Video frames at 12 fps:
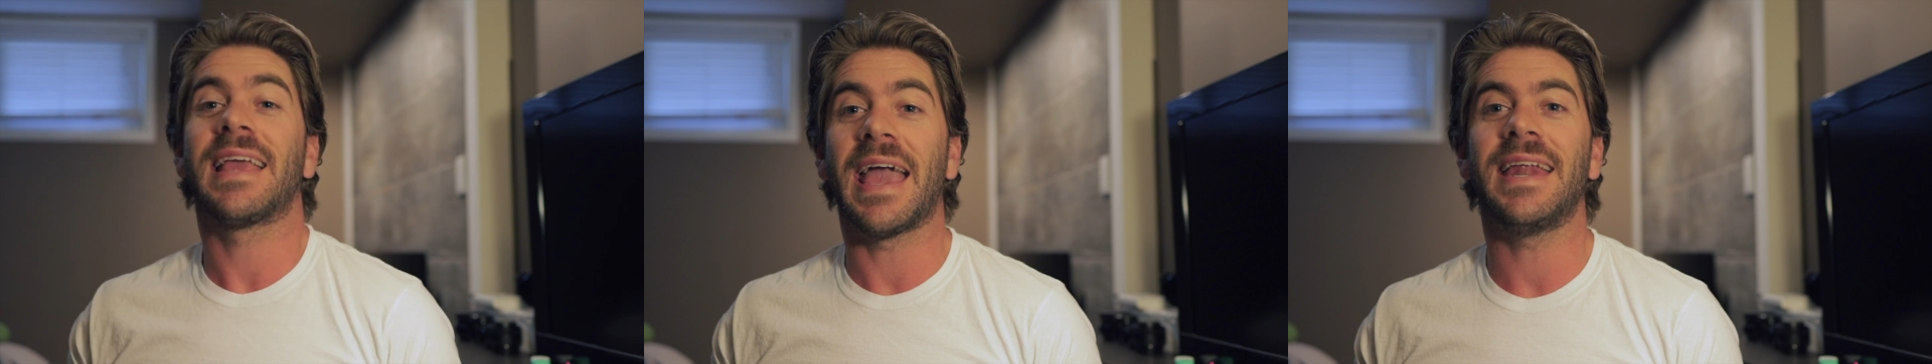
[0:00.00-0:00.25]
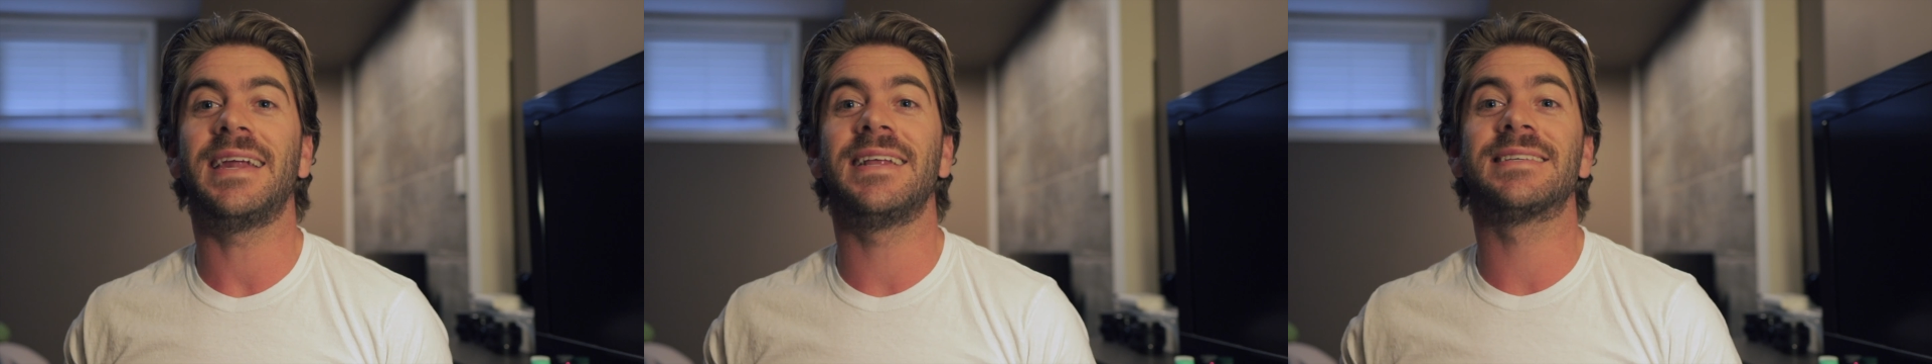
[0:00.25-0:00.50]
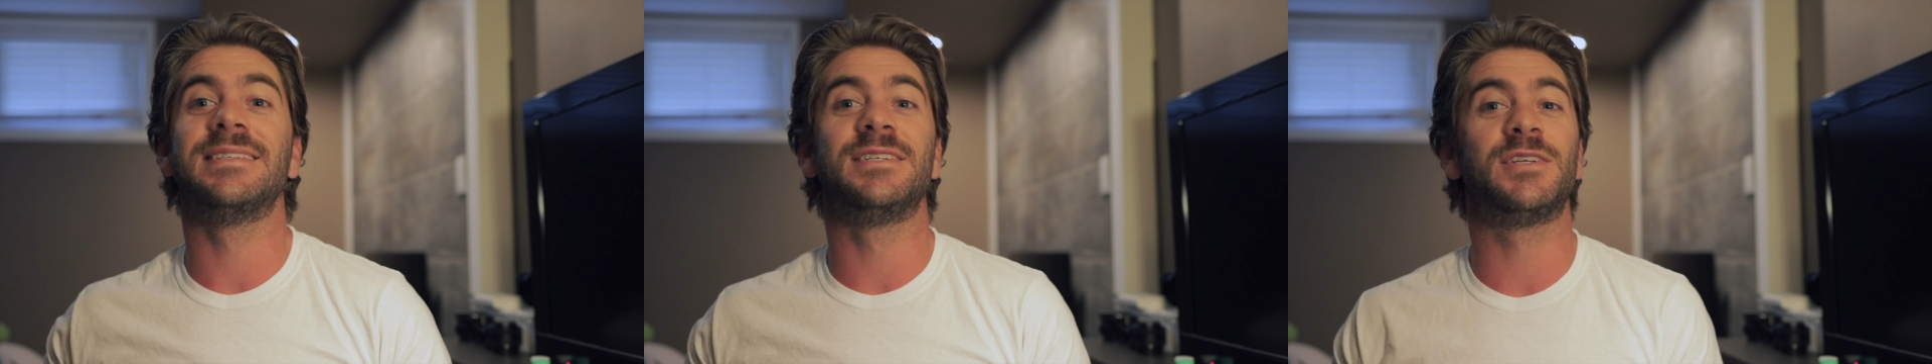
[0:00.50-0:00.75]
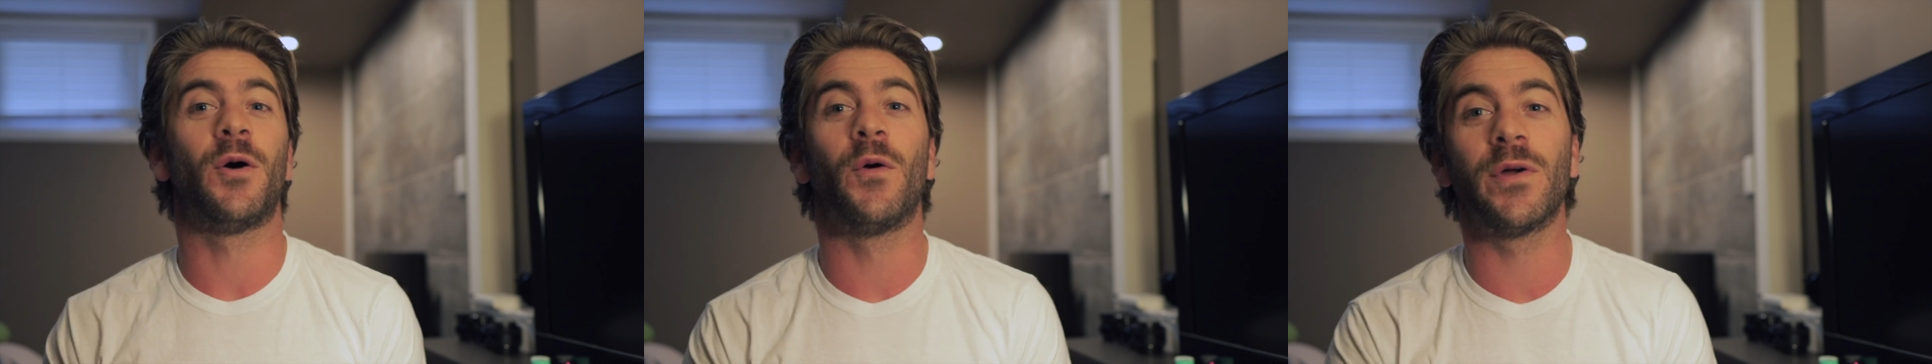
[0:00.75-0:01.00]
Canon is
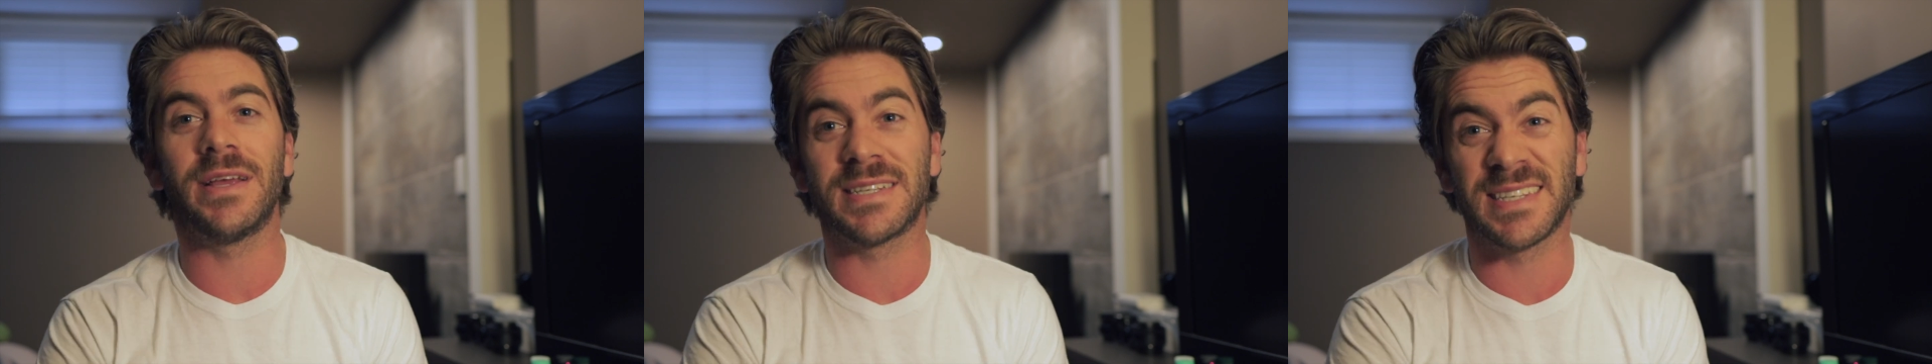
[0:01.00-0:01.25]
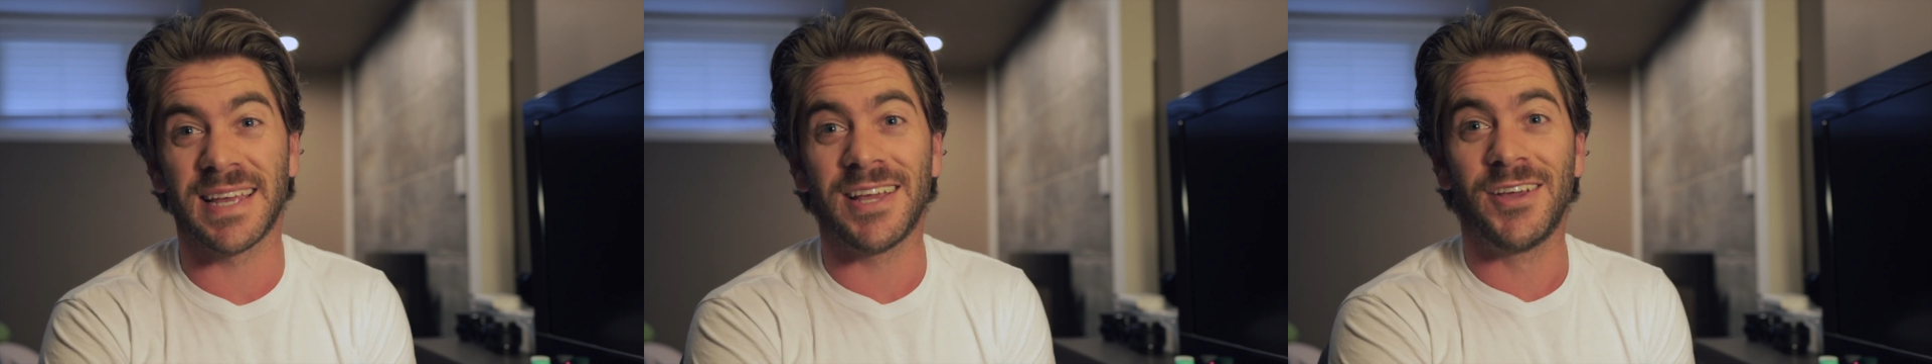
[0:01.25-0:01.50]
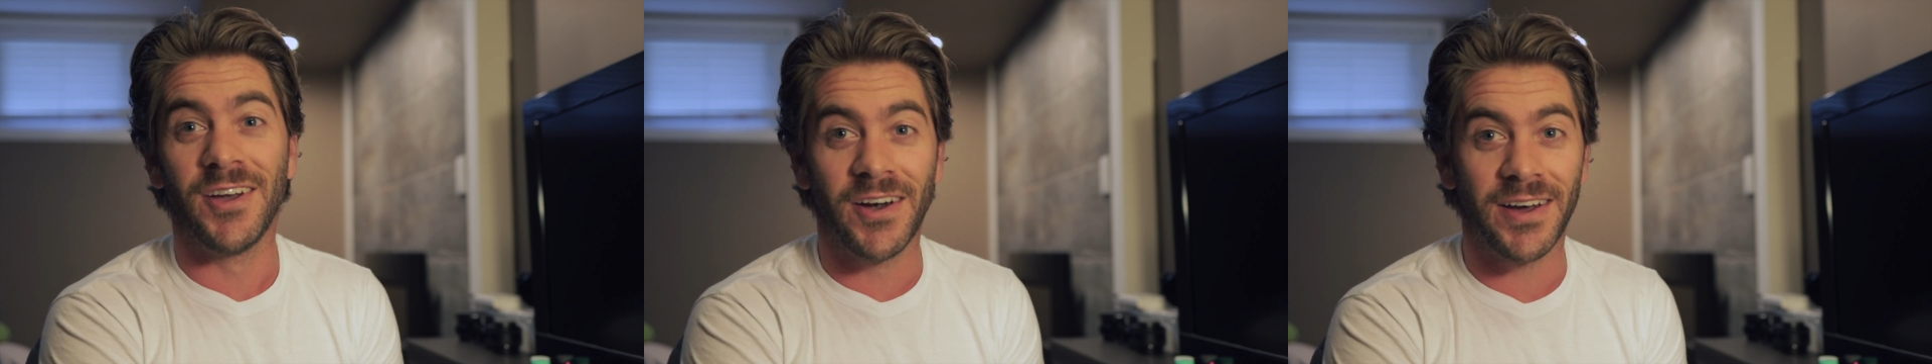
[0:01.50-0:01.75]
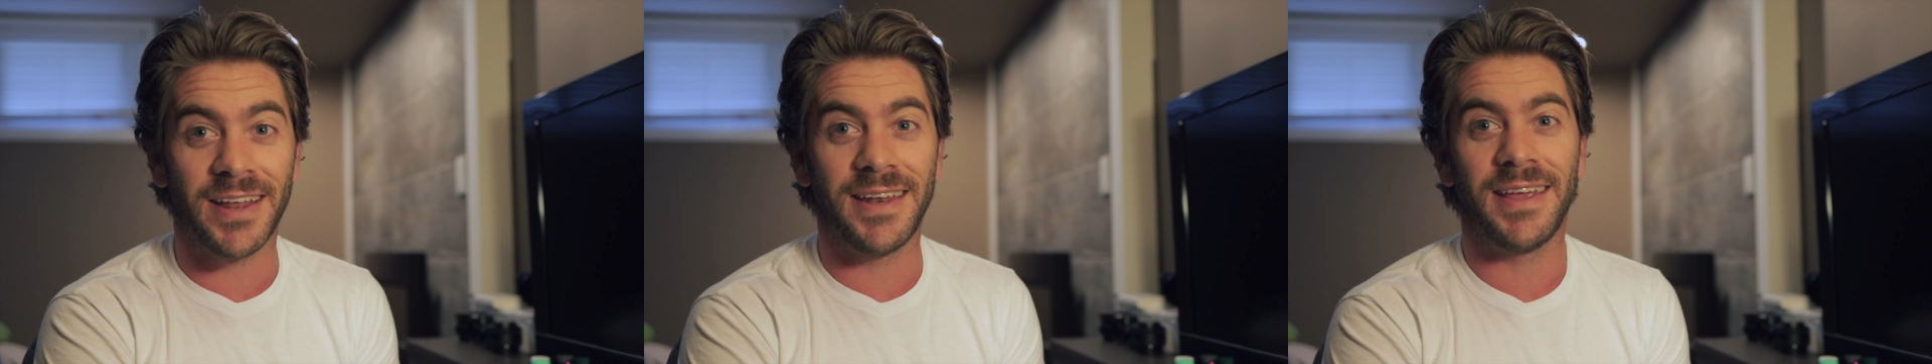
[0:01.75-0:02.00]
notoriously
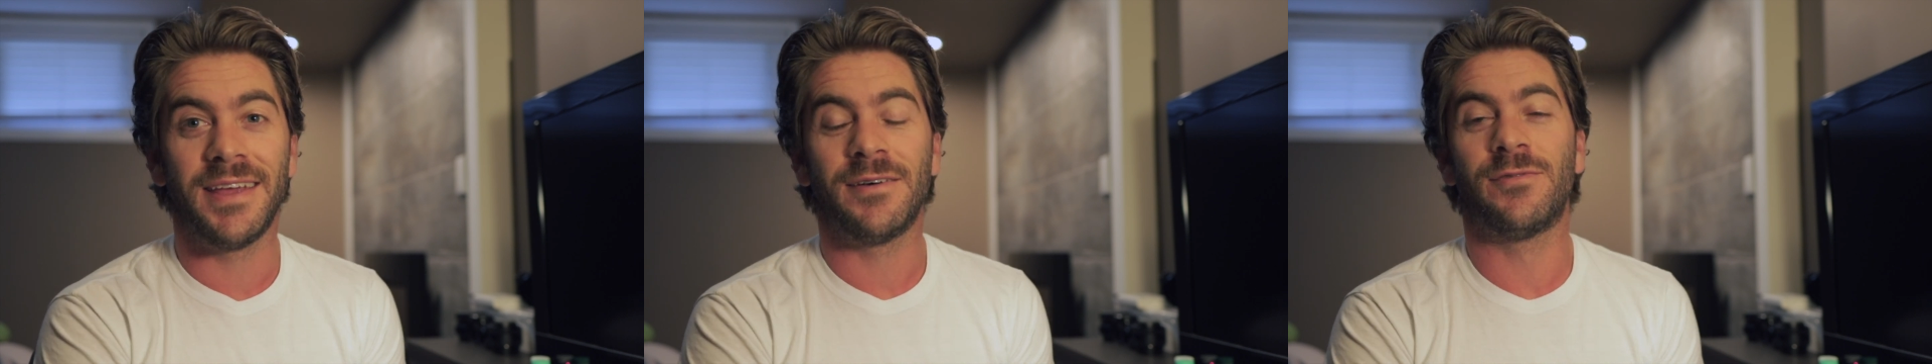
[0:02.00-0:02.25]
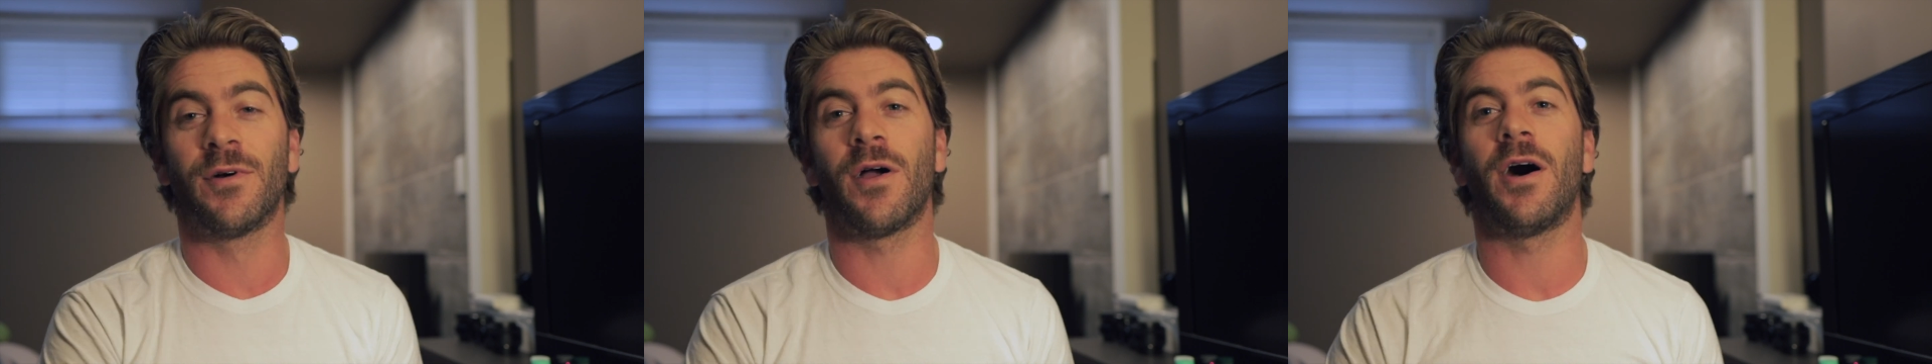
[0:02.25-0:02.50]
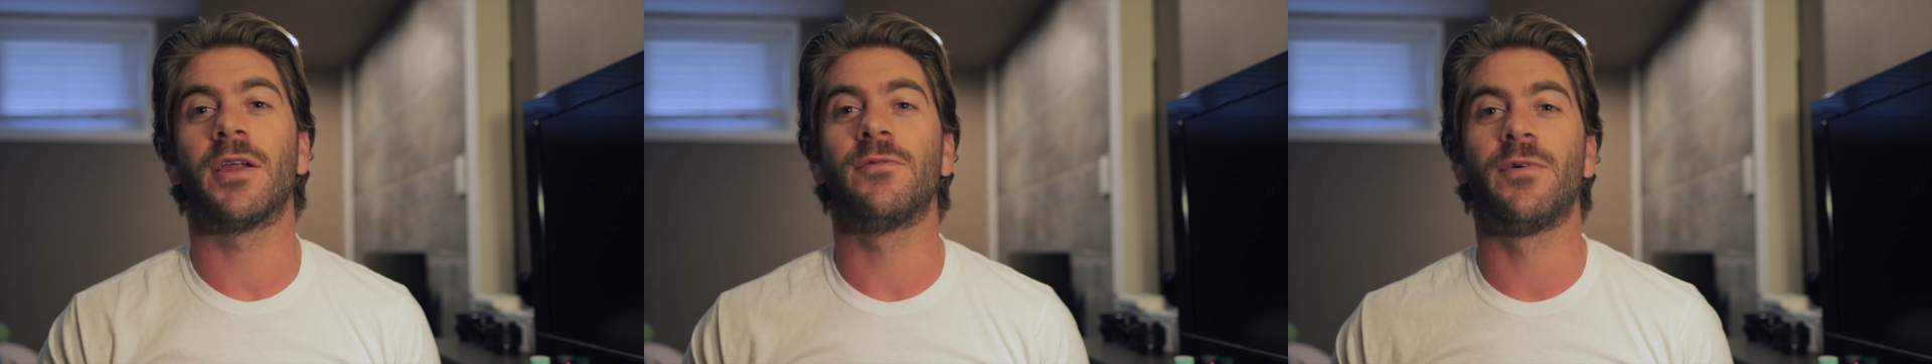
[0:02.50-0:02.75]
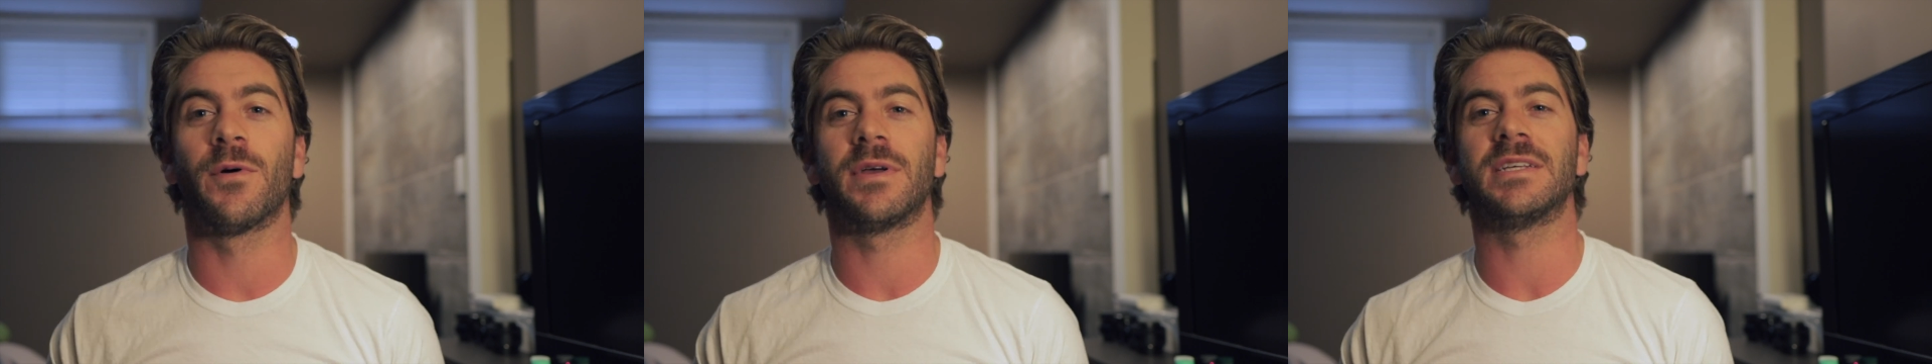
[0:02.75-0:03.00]
good for
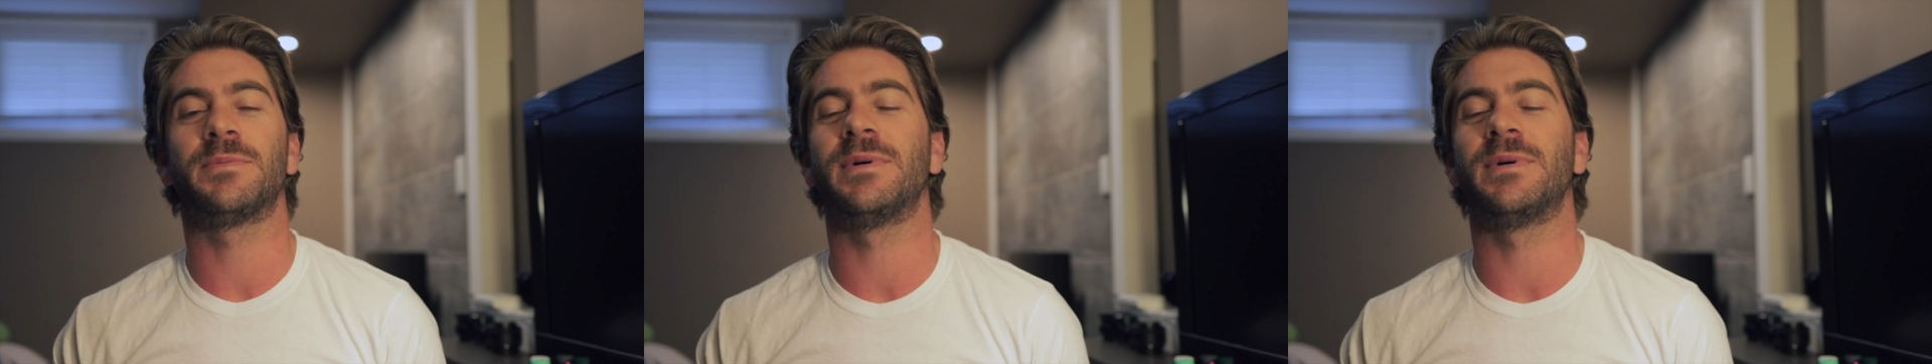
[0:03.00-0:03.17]
autofocus,